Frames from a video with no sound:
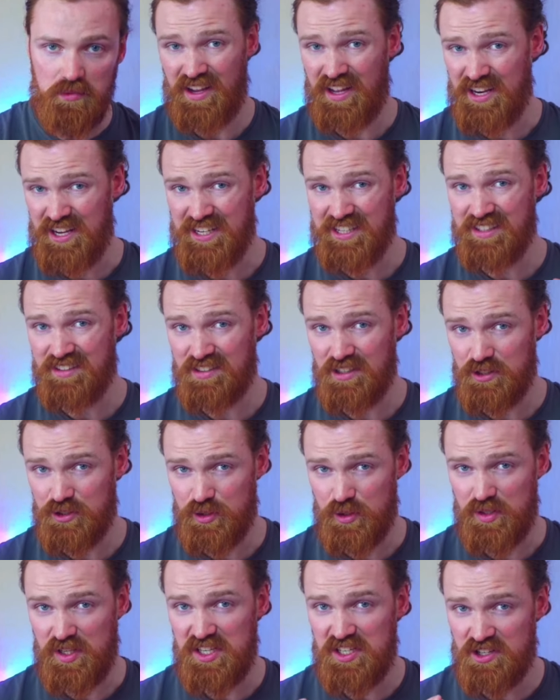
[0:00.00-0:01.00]
and I can tell
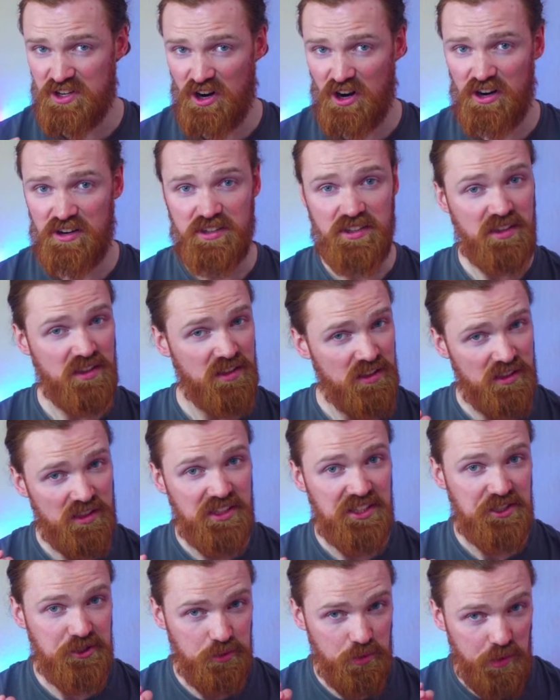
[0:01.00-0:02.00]
you this card
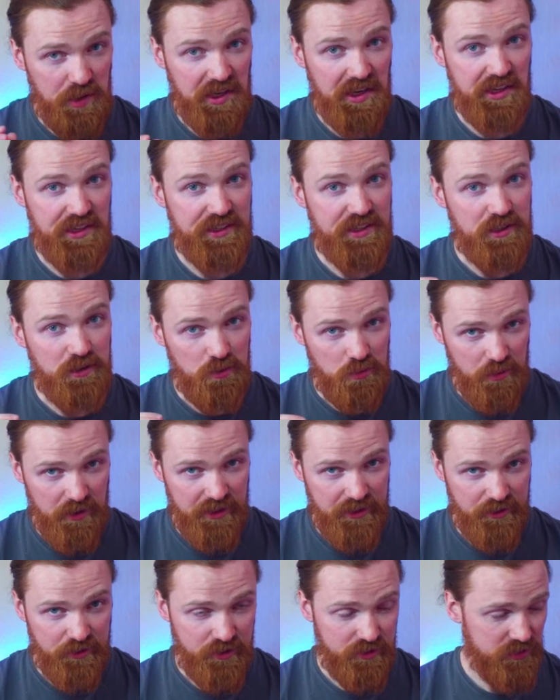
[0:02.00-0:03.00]
is really,
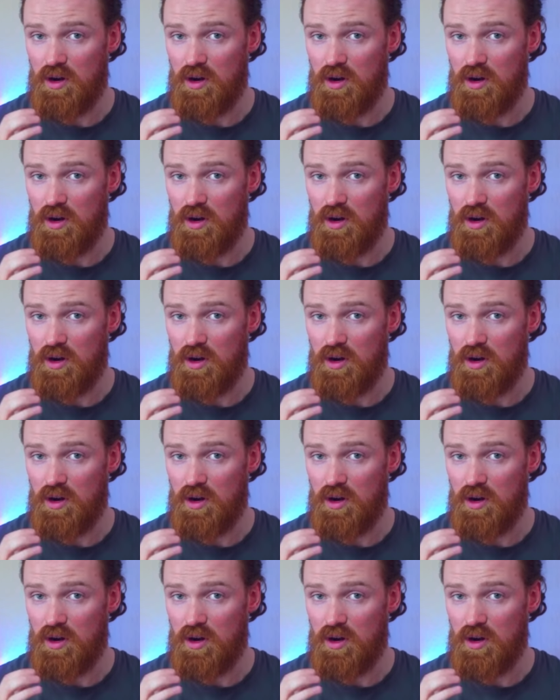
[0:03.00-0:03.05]
really good.